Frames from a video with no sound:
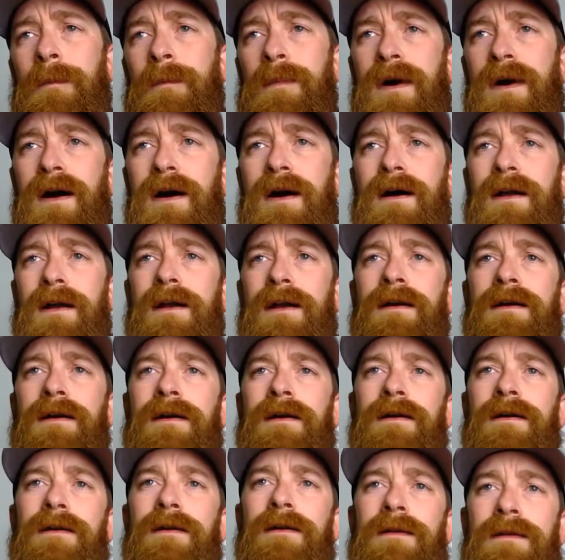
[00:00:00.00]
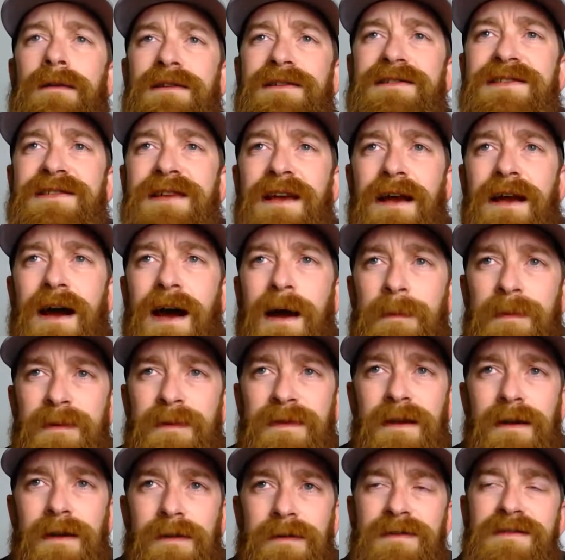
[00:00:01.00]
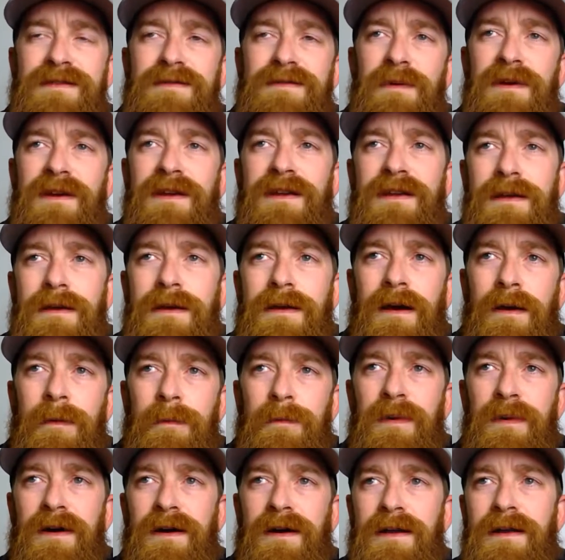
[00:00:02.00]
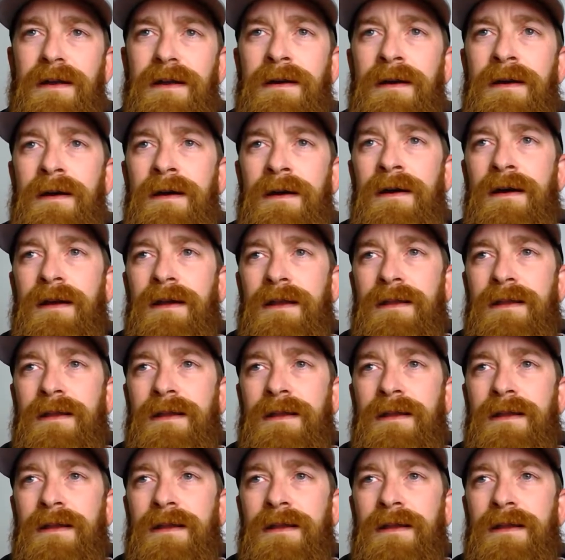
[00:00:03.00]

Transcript: But let's say, hypothetically speaking, you got a buddy